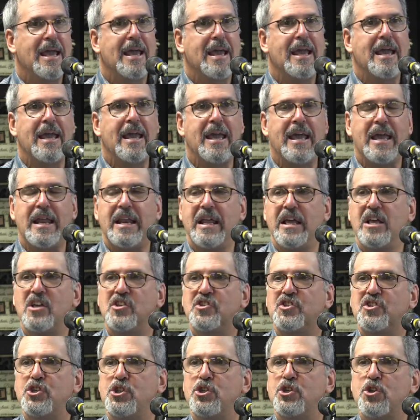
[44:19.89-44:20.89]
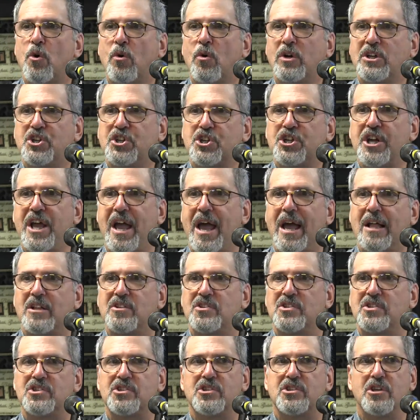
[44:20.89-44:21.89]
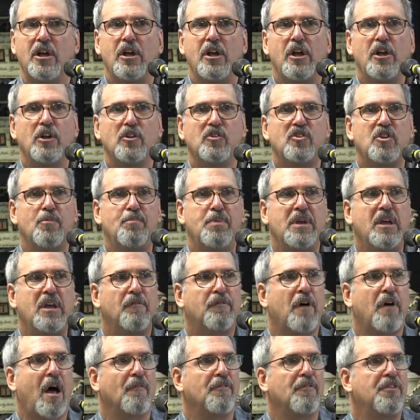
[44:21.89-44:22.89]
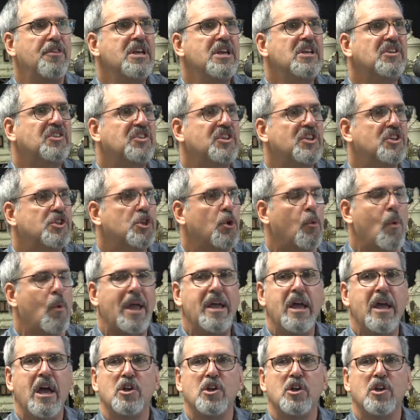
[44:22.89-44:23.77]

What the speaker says: It is your chance to be involved. This is the way.